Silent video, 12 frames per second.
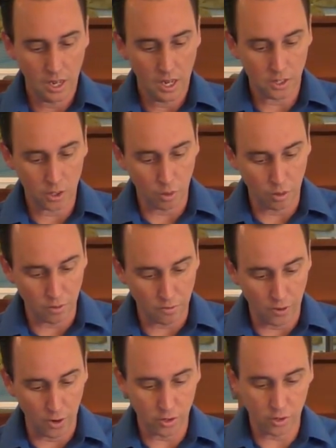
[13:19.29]
And so he
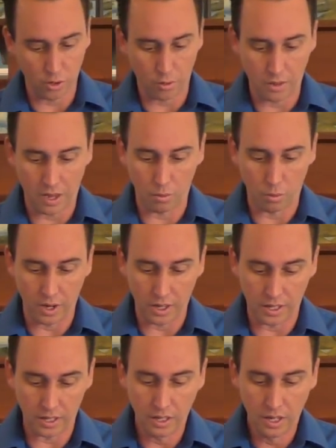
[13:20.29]
refers to him that
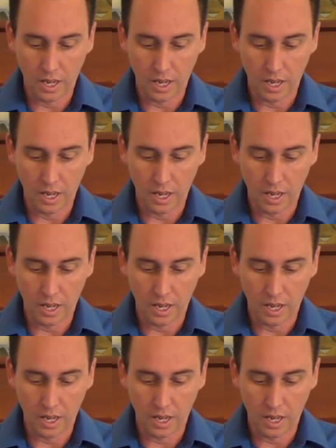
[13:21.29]
way.